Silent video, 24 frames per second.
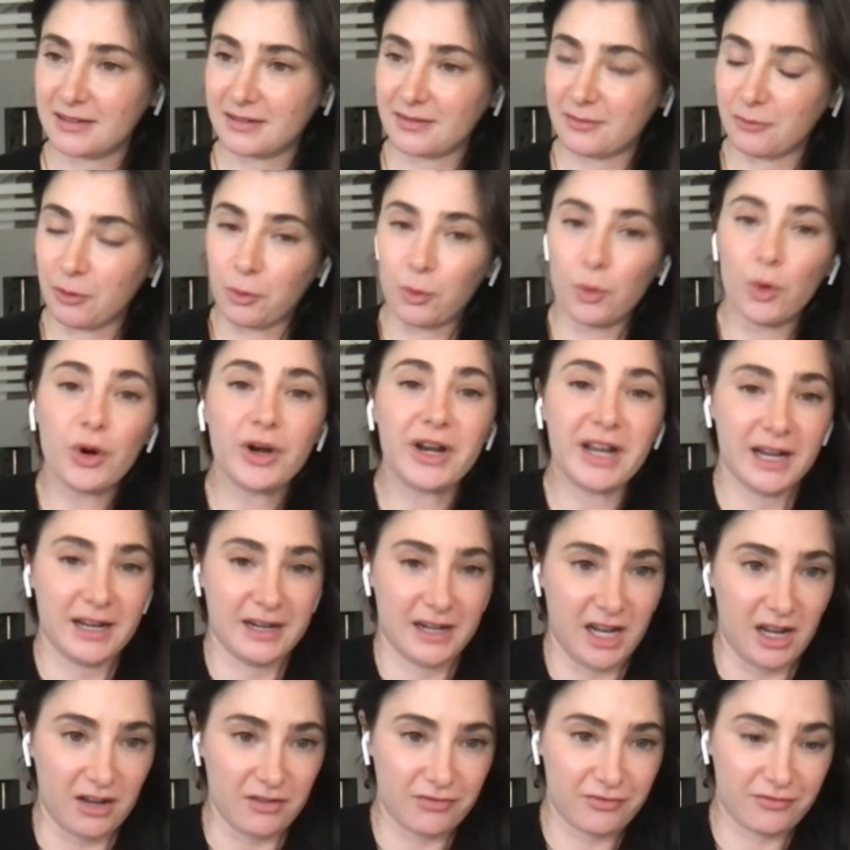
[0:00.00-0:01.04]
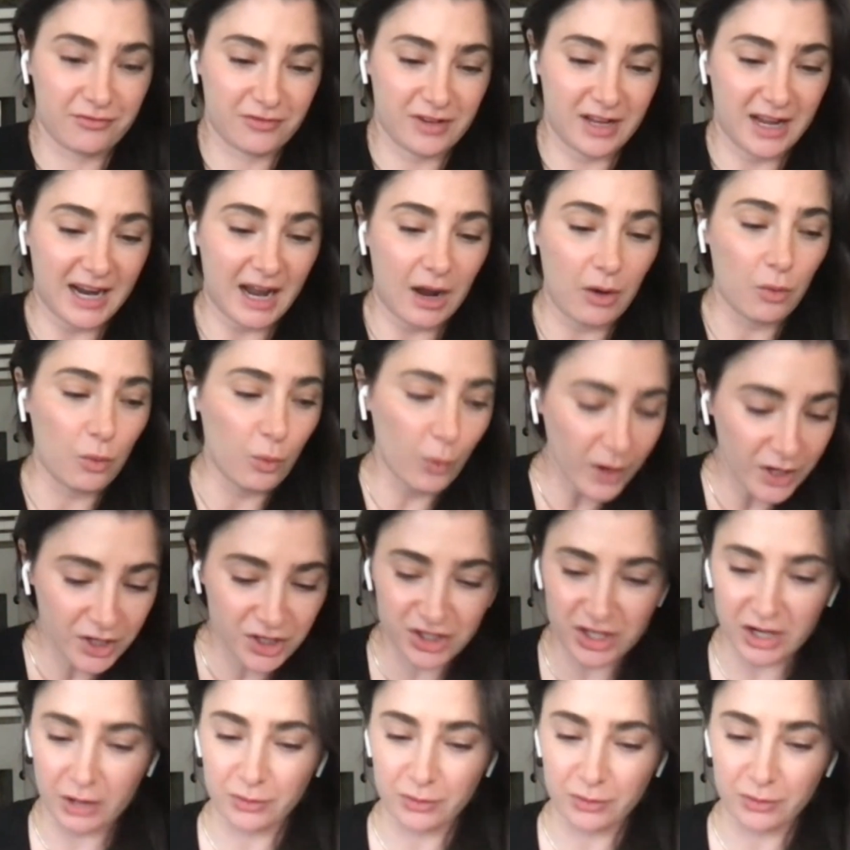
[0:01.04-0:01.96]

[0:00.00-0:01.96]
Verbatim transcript: rewarding enough like i wish mm.